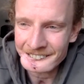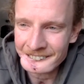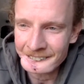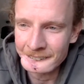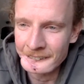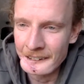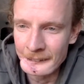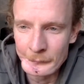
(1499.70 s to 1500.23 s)

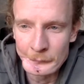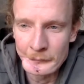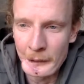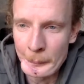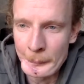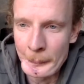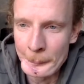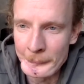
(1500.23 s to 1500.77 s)
Gonna lose all
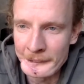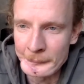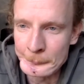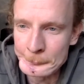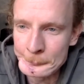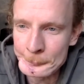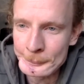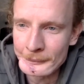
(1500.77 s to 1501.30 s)
my money.
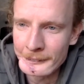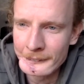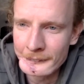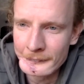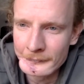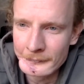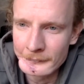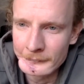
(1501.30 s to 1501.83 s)

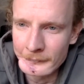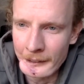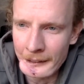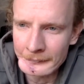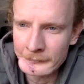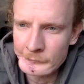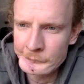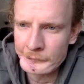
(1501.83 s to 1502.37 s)

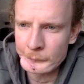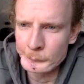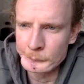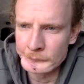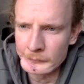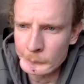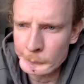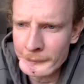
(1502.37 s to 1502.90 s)
Helen
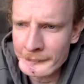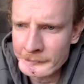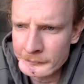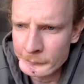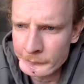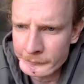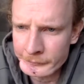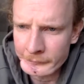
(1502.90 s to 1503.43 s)
Jones, Lorenz, do
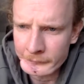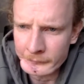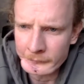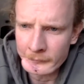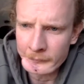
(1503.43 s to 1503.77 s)
you think an